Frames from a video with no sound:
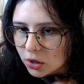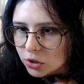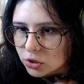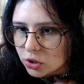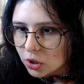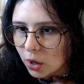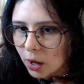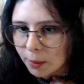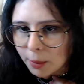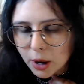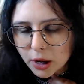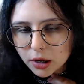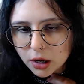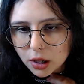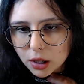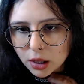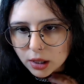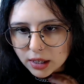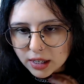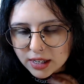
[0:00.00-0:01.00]
So a
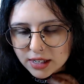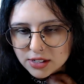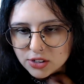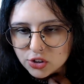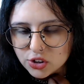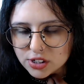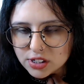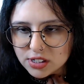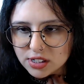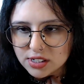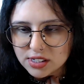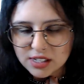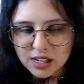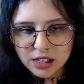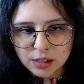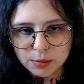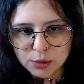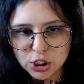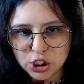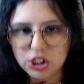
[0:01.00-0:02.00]
model is just a
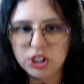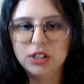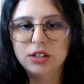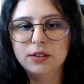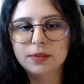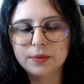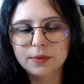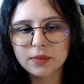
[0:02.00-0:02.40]
state machine.